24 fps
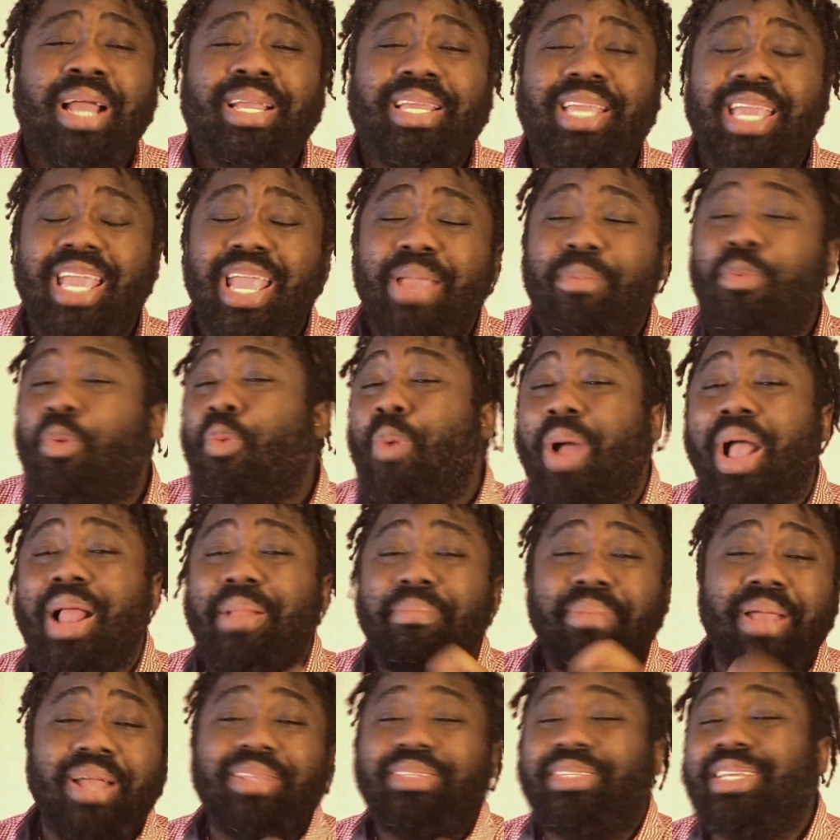game while
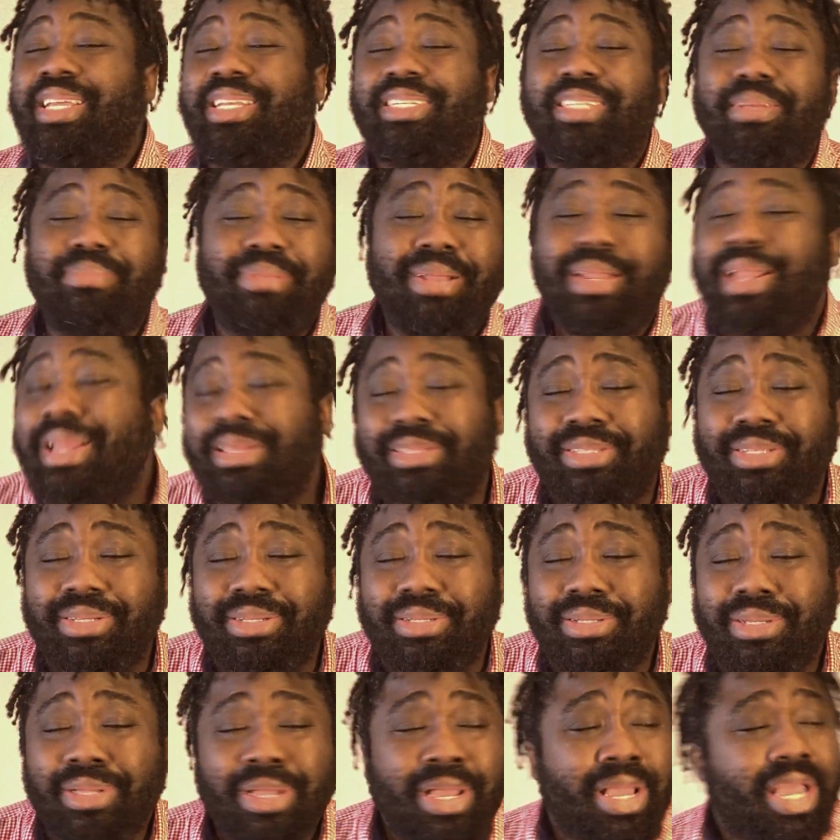me teach them a
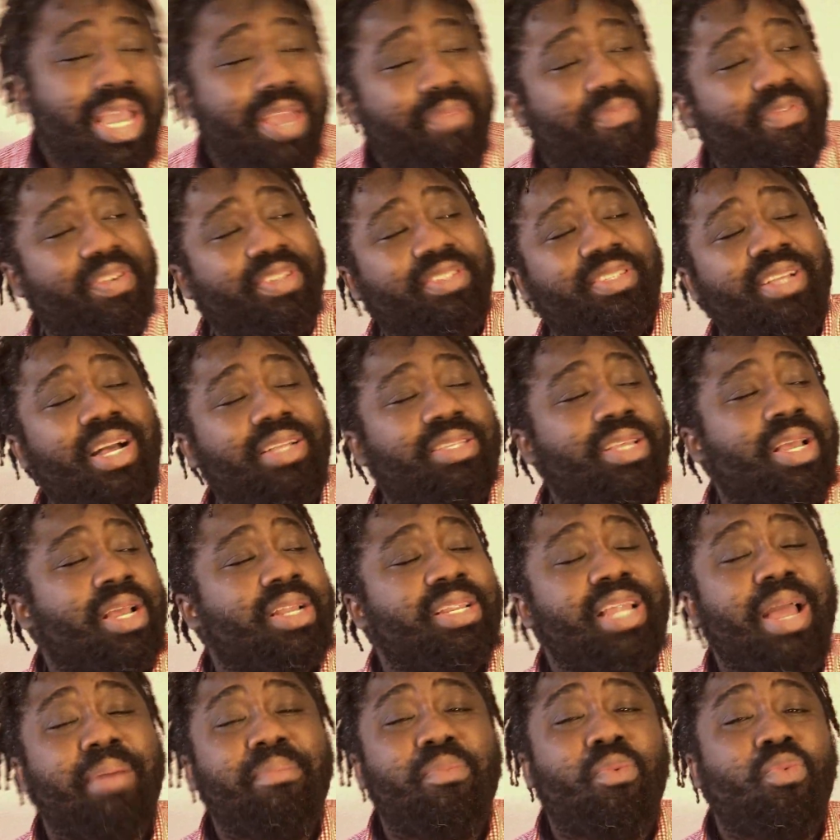lesson, if it's not
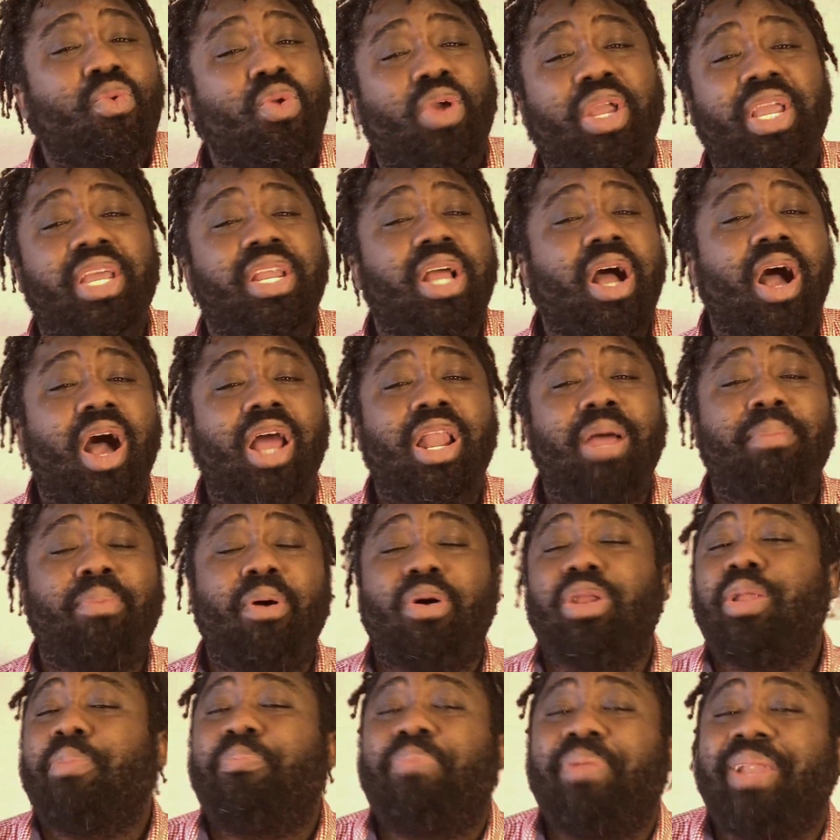them looking all
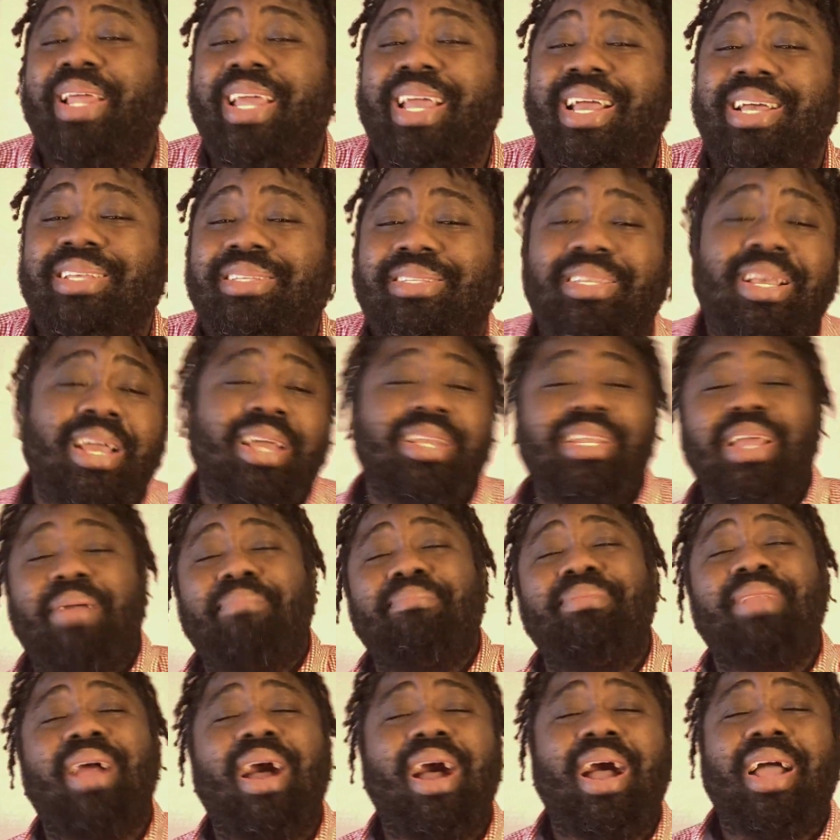about the place, them
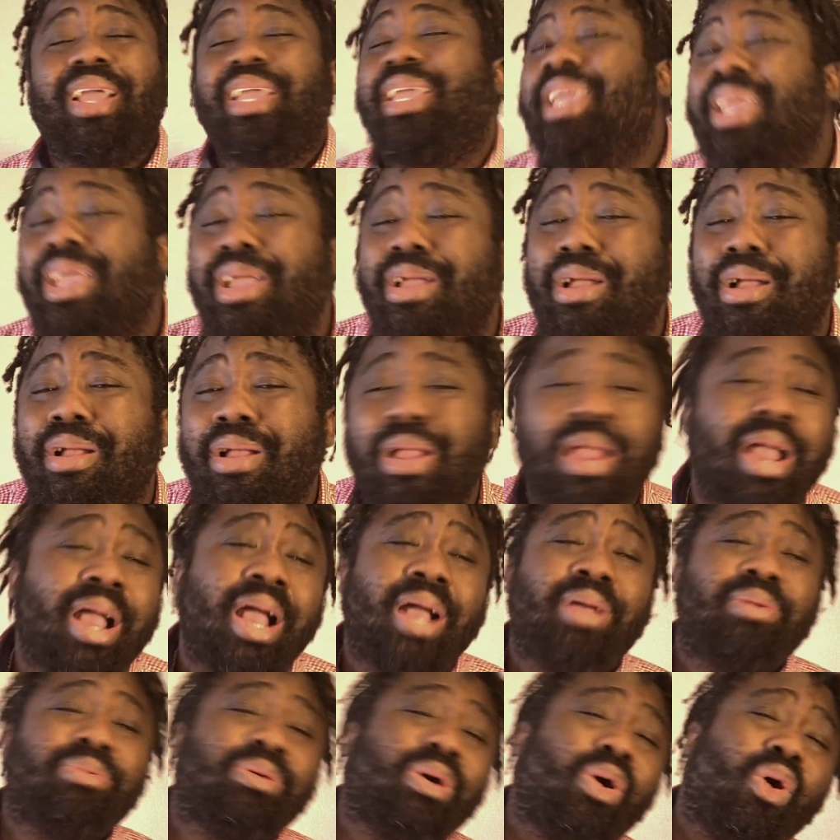not here,
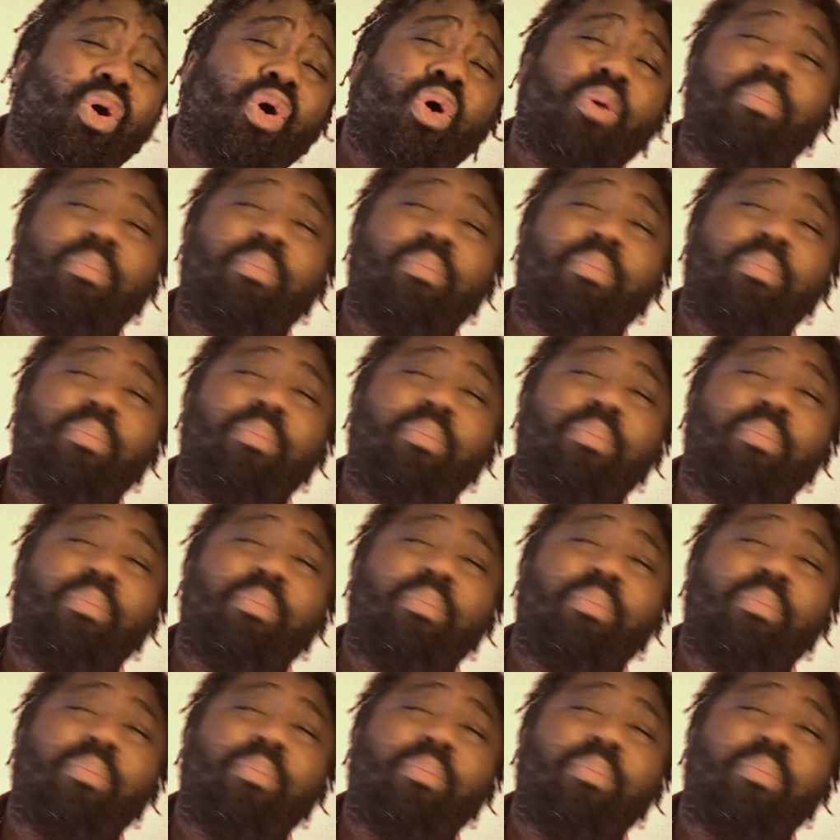oh